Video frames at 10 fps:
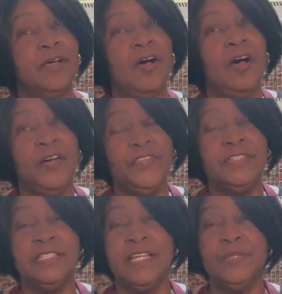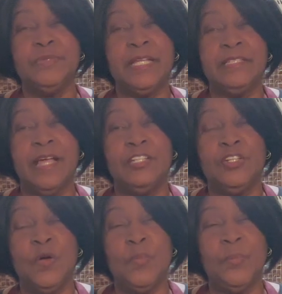oftentimes I
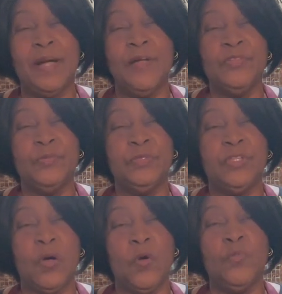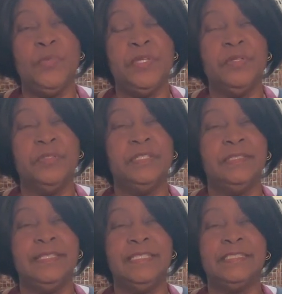don't bother with the oatmeal
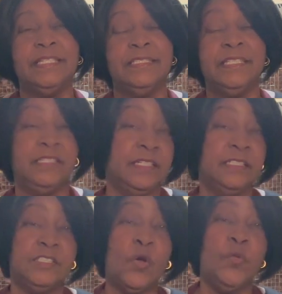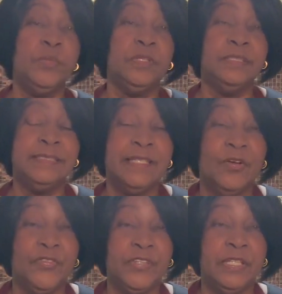and things like that. Yes, oatmeal is
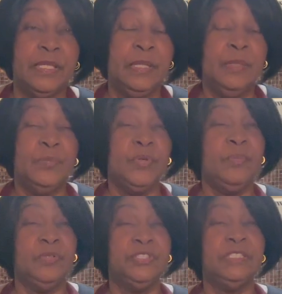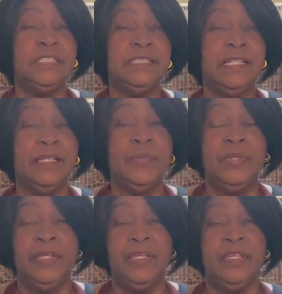healthy. But most of the time,
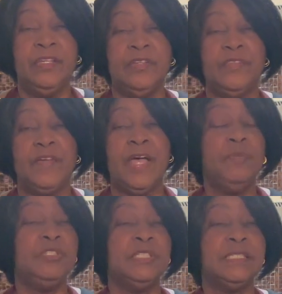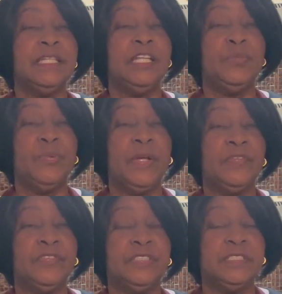if I'm just getting
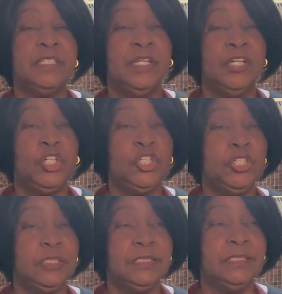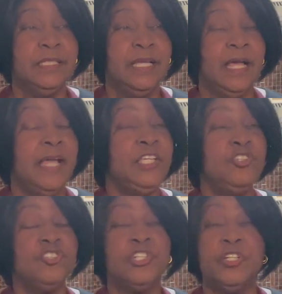breakfast cooked, I
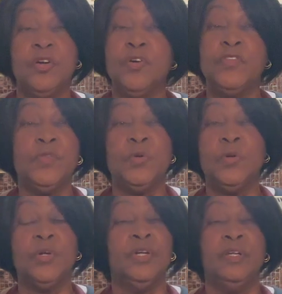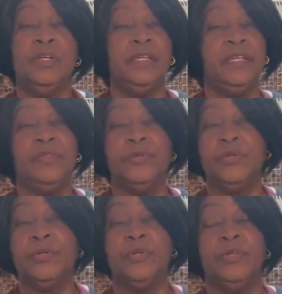usually go for
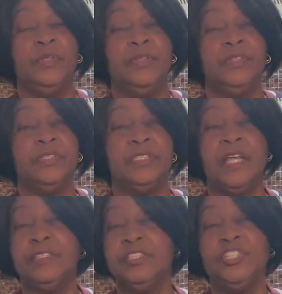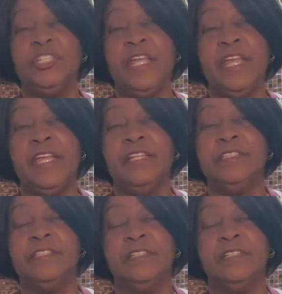either the sausage and eggs,